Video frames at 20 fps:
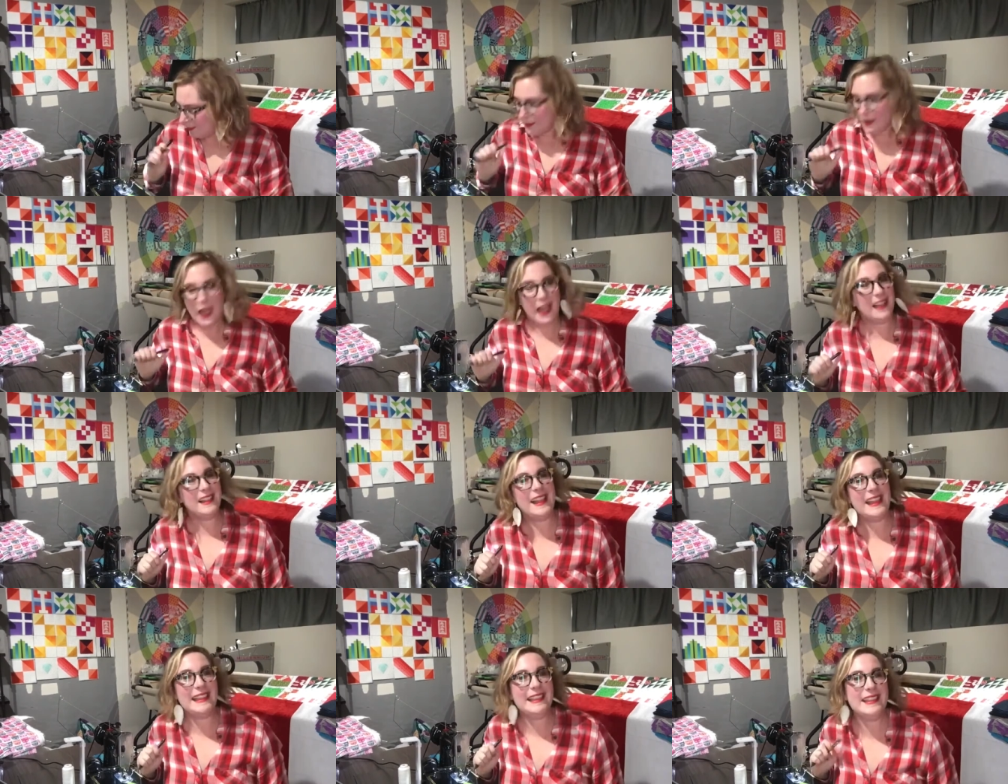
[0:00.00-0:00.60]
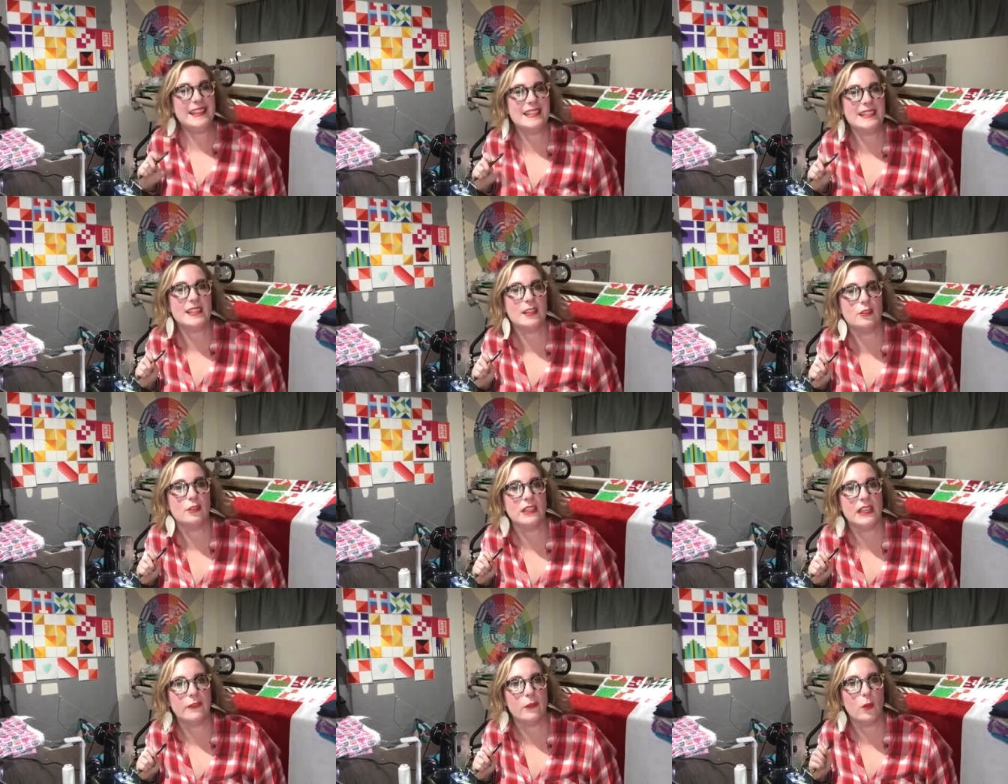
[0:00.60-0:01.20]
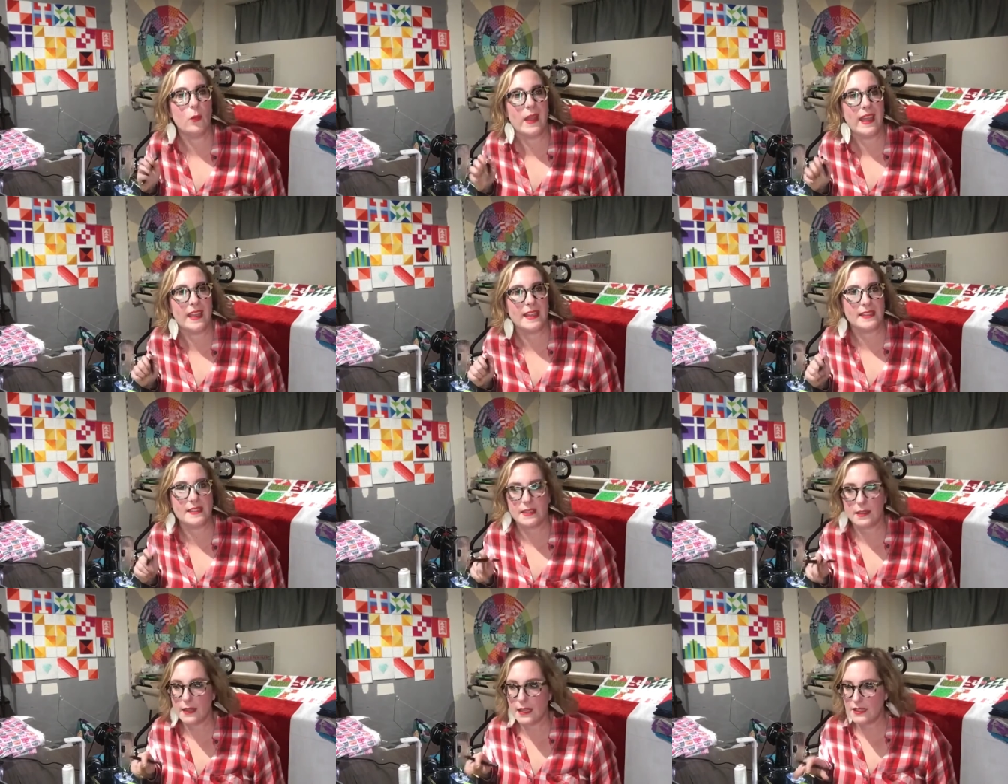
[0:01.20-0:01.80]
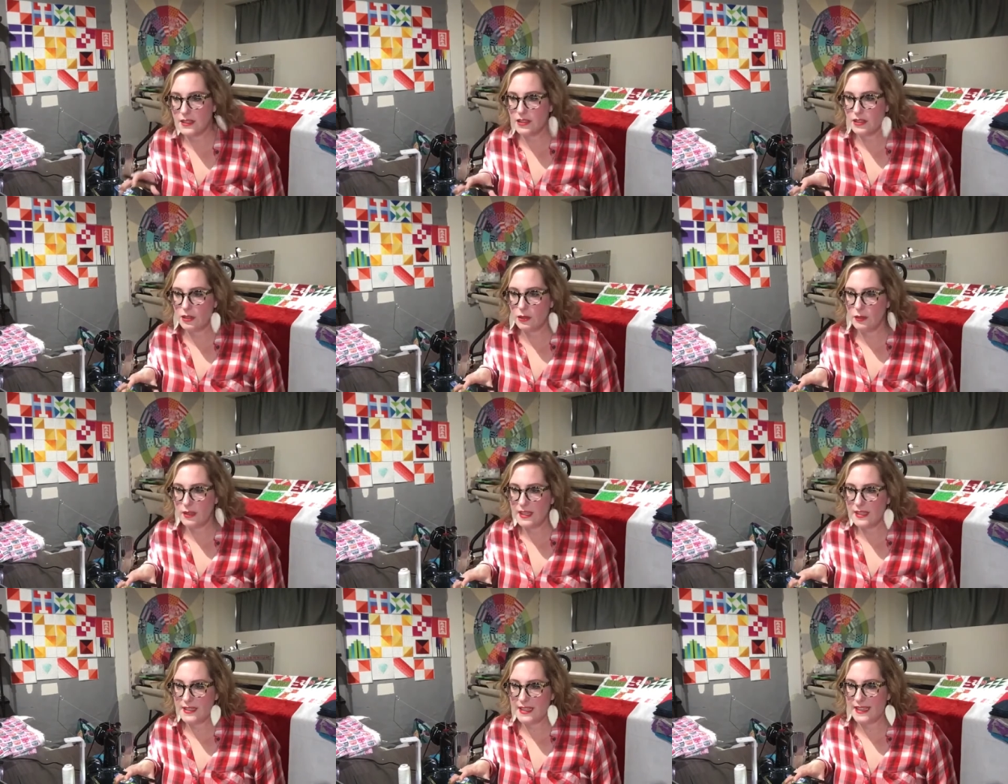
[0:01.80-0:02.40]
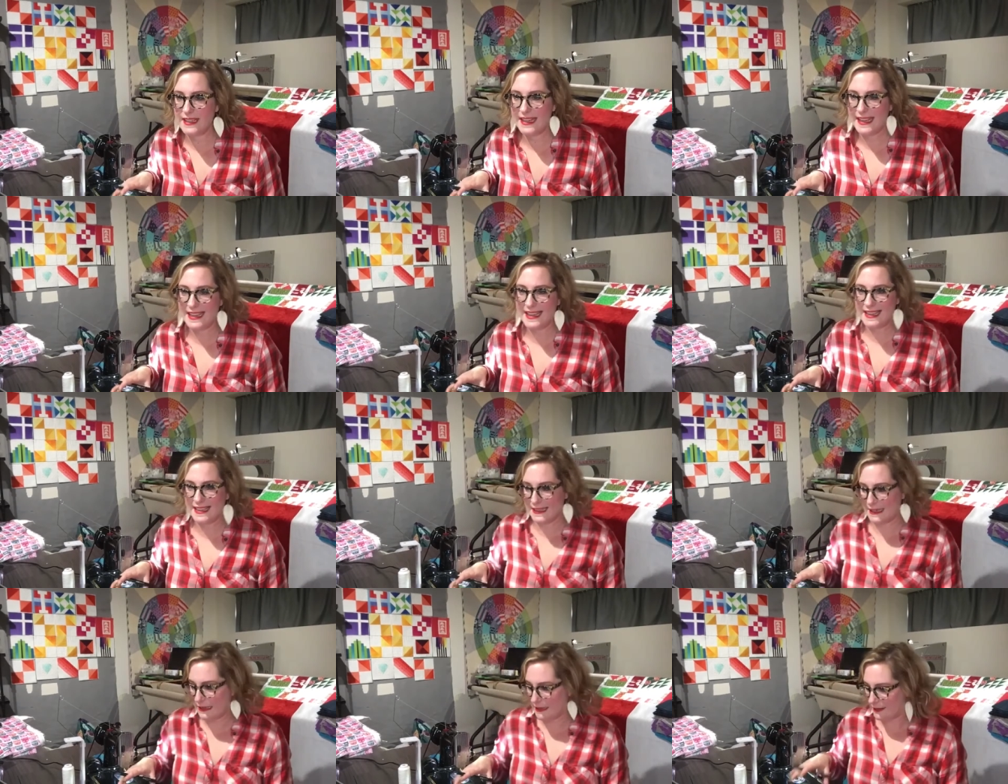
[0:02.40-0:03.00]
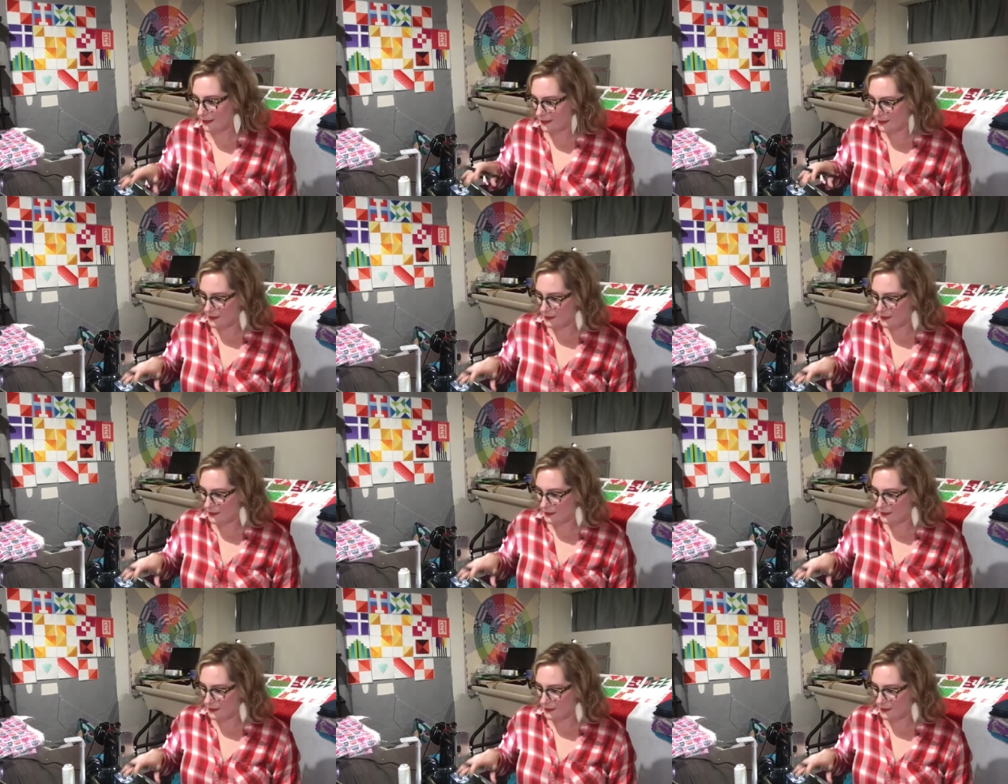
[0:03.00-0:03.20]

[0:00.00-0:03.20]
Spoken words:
I like these little giveaways. Let's do these again.